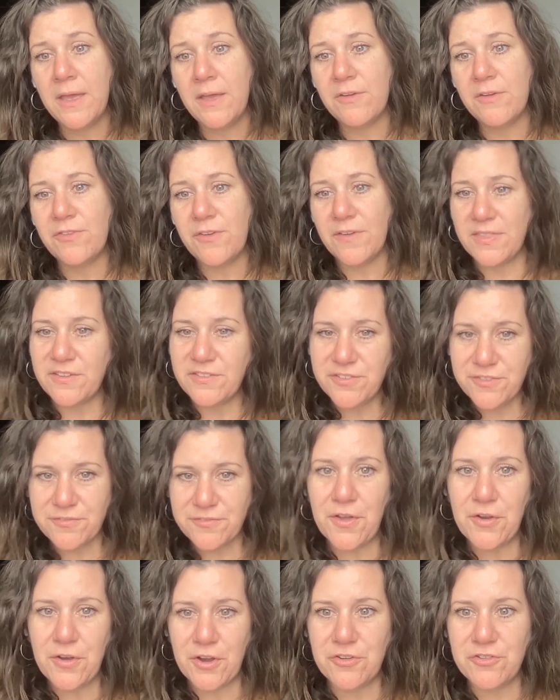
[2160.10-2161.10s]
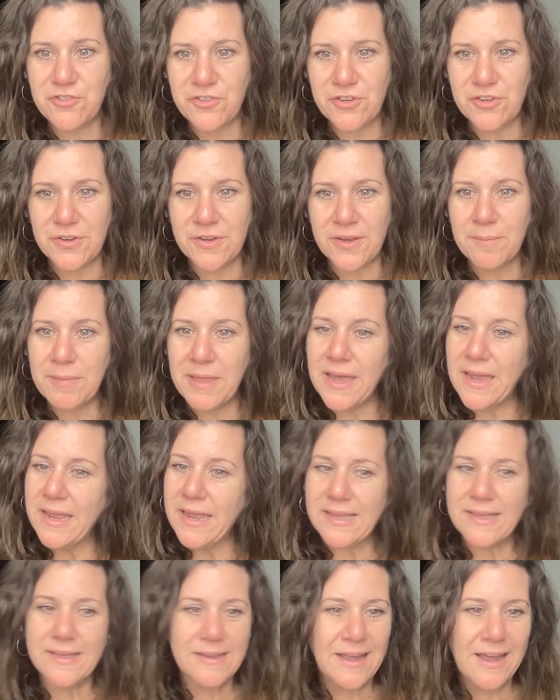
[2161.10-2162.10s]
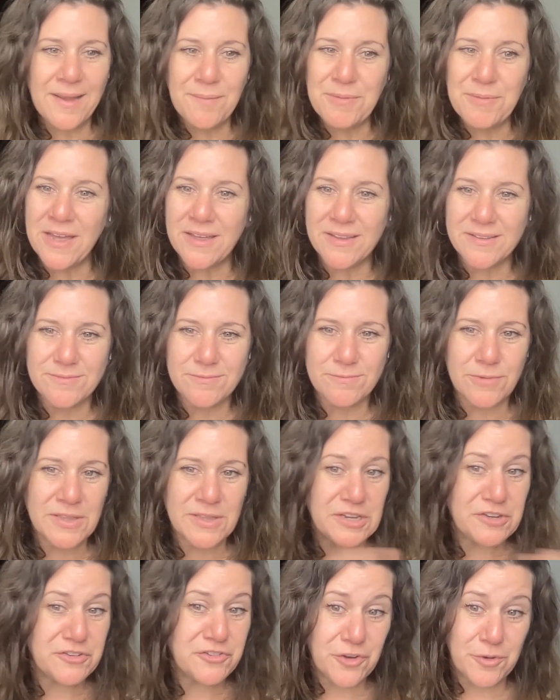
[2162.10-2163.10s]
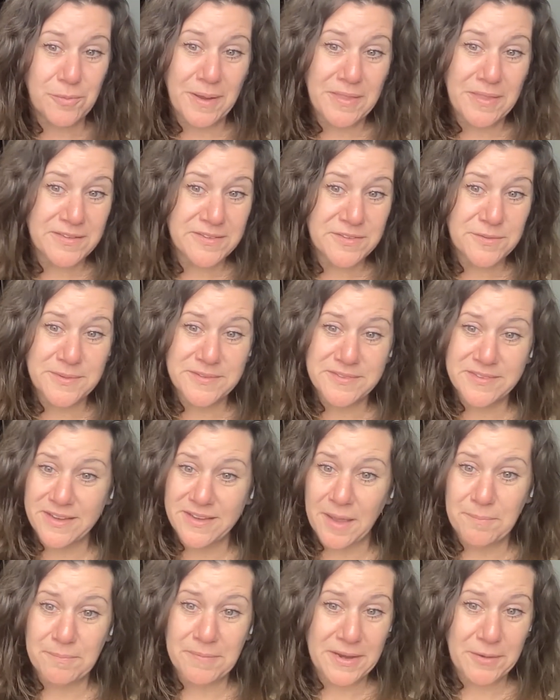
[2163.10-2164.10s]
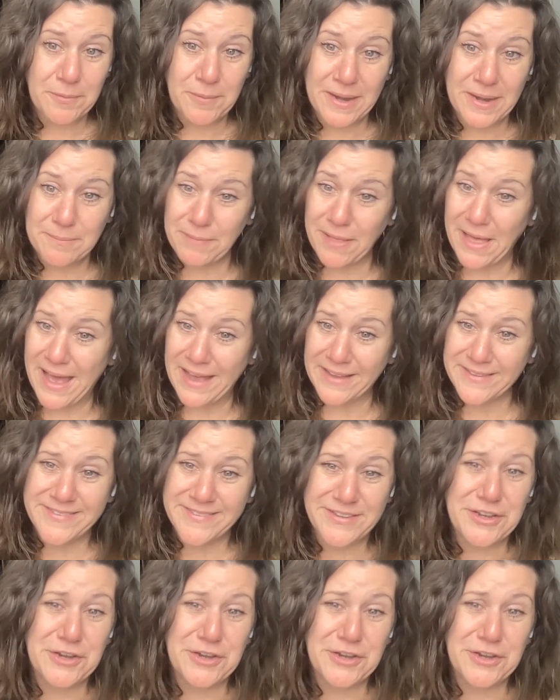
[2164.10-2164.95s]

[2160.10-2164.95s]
for this photo shoot. And I'm like, I'm not really sure why this was a company-wide blast.